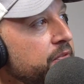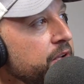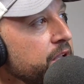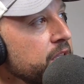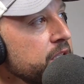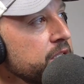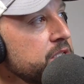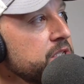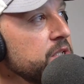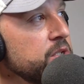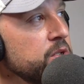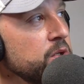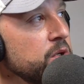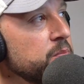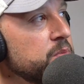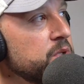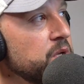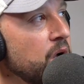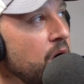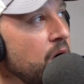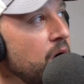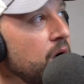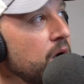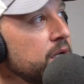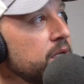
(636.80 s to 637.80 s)
you listen to him
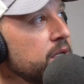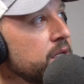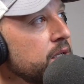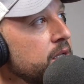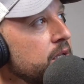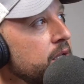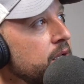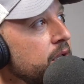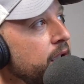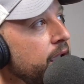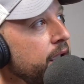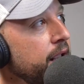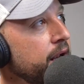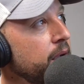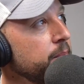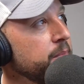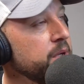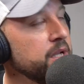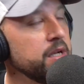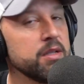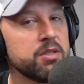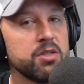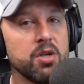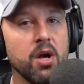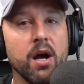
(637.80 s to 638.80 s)
talk, and I'm
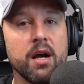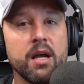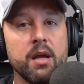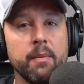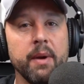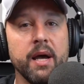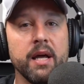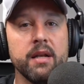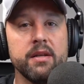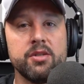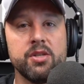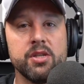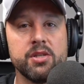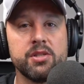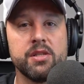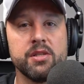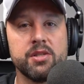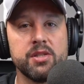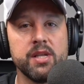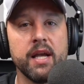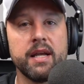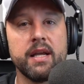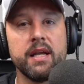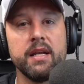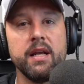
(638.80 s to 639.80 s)
going to talk about in just a
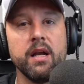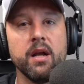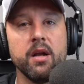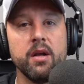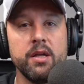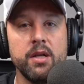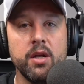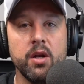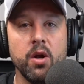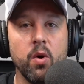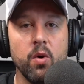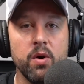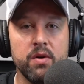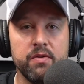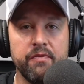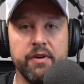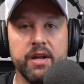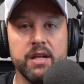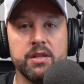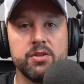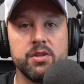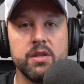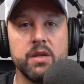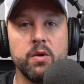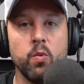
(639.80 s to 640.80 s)
second here, you know,
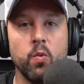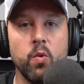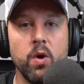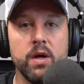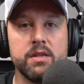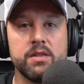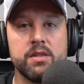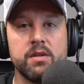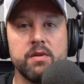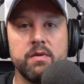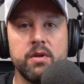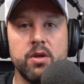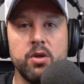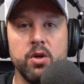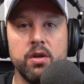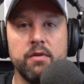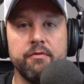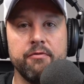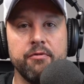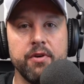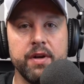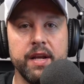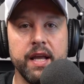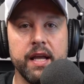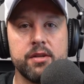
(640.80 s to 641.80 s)
eventually what's good
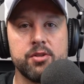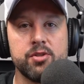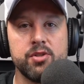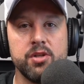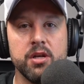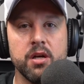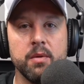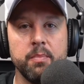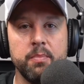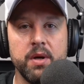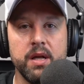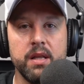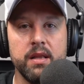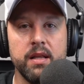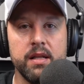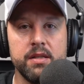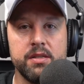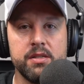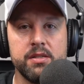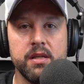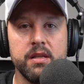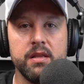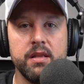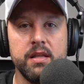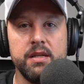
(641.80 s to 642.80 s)
for next year, but
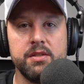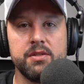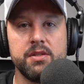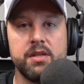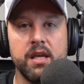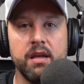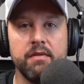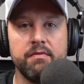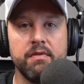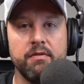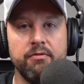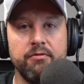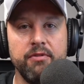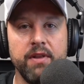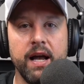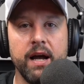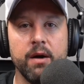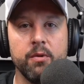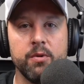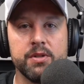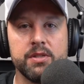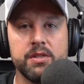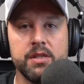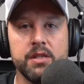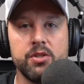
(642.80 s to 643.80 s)
let's at least give the
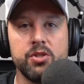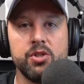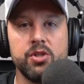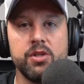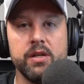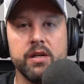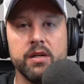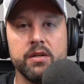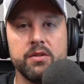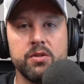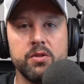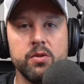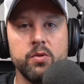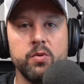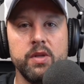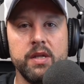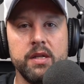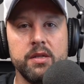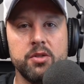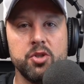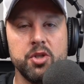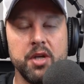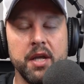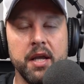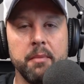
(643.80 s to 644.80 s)
flowers this year to the
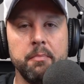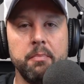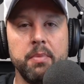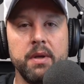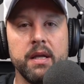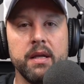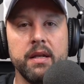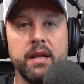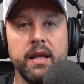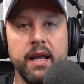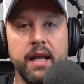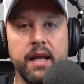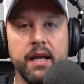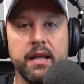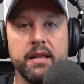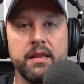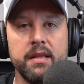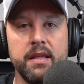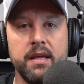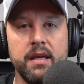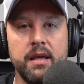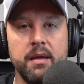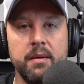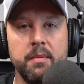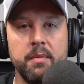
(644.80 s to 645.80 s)
champion and
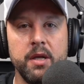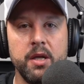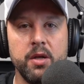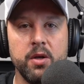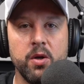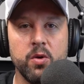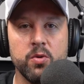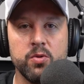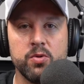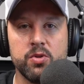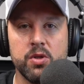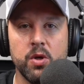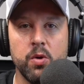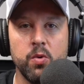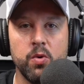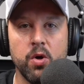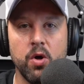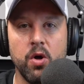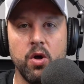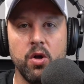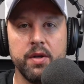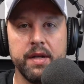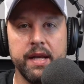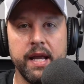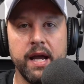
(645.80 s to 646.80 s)
the, you know, so
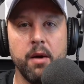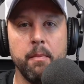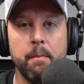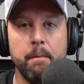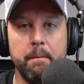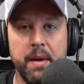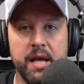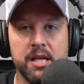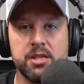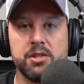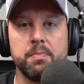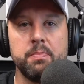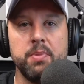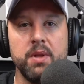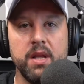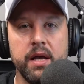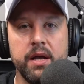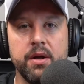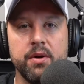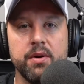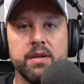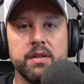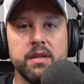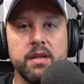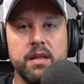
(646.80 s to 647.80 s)
called now best
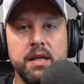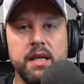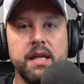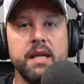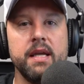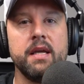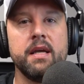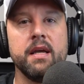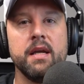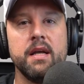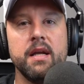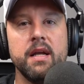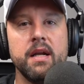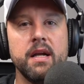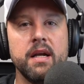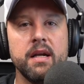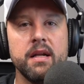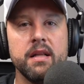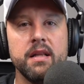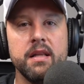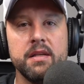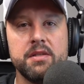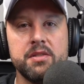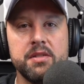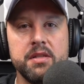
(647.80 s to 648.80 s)
player in the league,
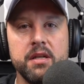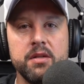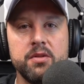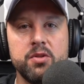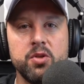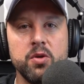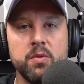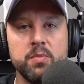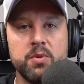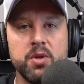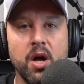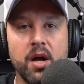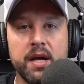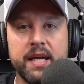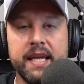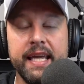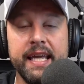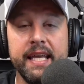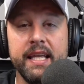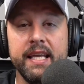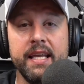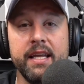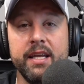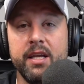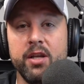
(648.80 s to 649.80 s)
listening to him talk,
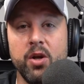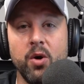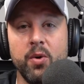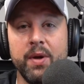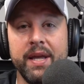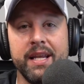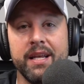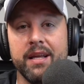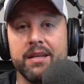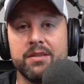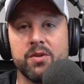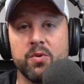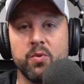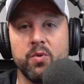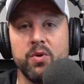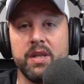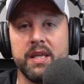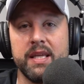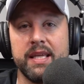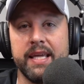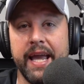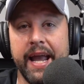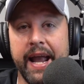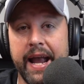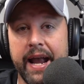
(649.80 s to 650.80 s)
he you know he doesn't really
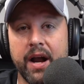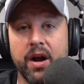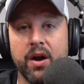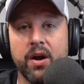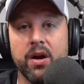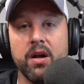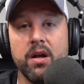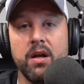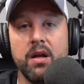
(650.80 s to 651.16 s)
care